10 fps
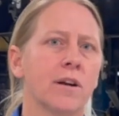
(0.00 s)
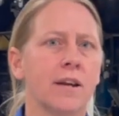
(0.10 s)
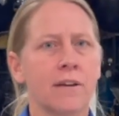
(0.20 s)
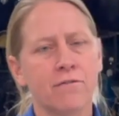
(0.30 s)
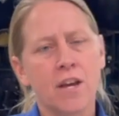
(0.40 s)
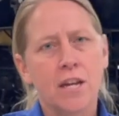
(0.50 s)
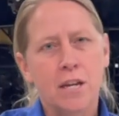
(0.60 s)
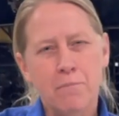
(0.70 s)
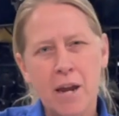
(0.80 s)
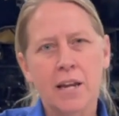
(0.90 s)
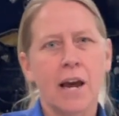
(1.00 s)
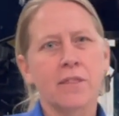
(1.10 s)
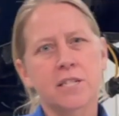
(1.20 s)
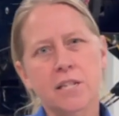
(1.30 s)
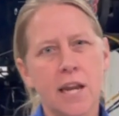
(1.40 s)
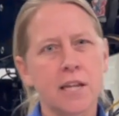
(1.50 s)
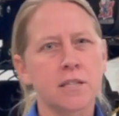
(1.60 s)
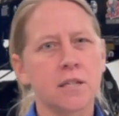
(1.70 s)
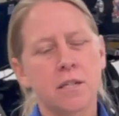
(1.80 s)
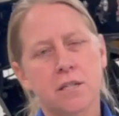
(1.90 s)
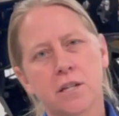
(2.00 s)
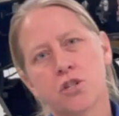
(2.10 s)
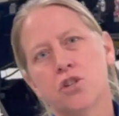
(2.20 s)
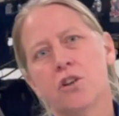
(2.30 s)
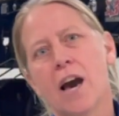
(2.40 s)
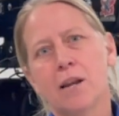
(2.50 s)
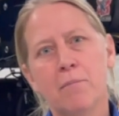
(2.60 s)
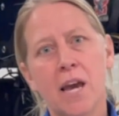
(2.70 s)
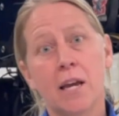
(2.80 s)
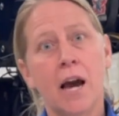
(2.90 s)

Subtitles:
And if, depending on the settings and the decision you got to make,